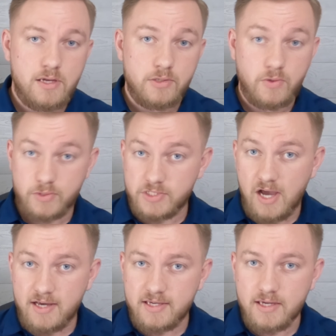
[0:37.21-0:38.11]
So a
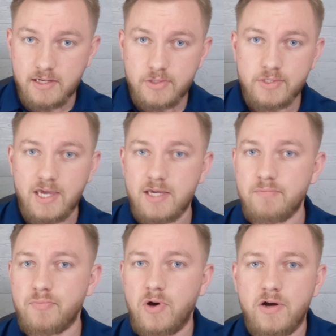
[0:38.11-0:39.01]
stock is a
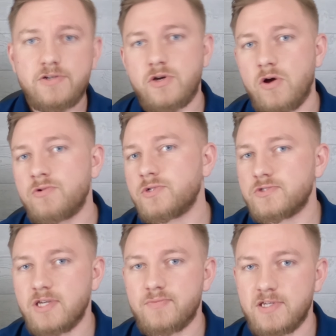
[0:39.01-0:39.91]
part
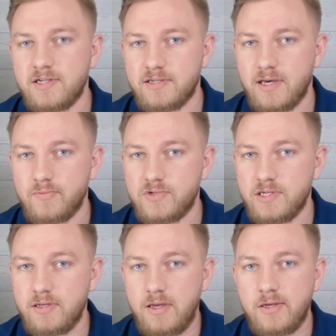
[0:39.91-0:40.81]
ownership in a company.